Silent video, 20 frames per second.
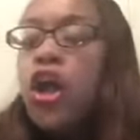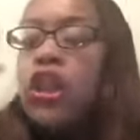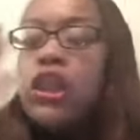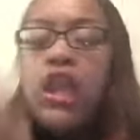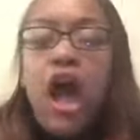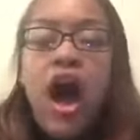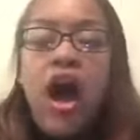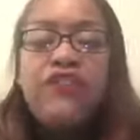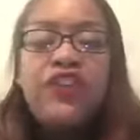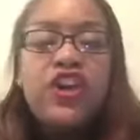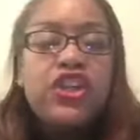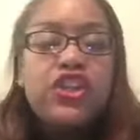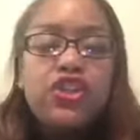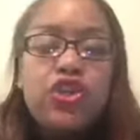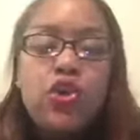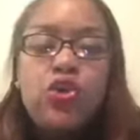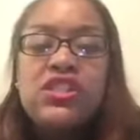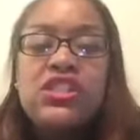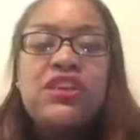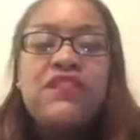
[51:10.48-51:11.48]
love
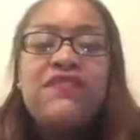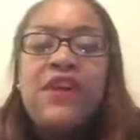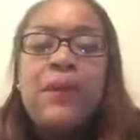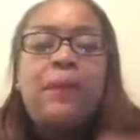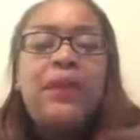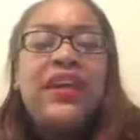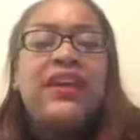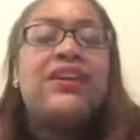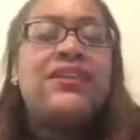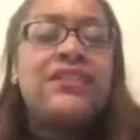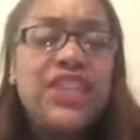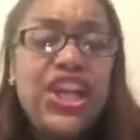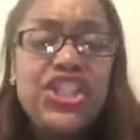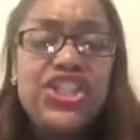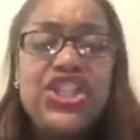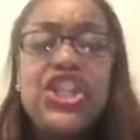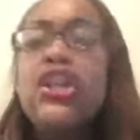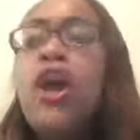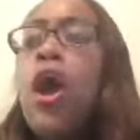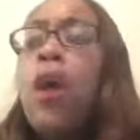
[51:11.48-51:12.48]
conducive and be
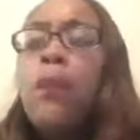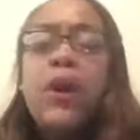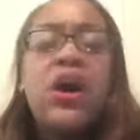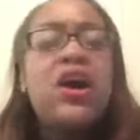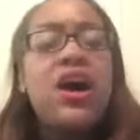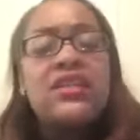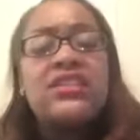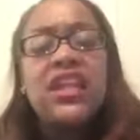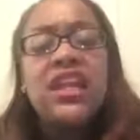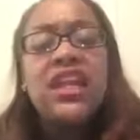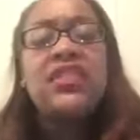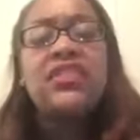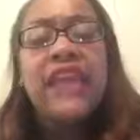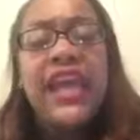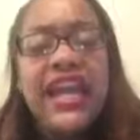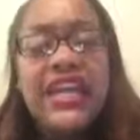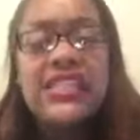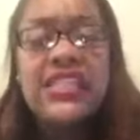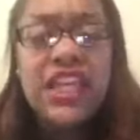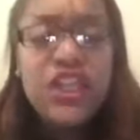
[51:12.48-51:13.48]
conditioned because of the
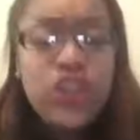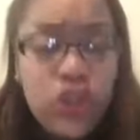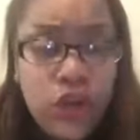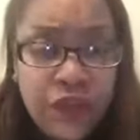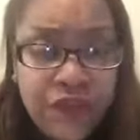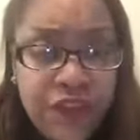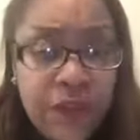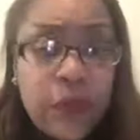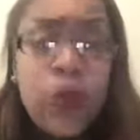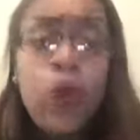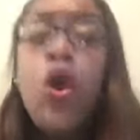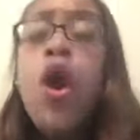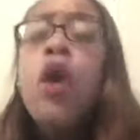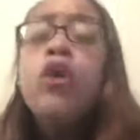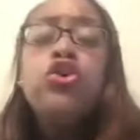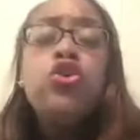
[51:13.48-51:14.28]
things he do from you.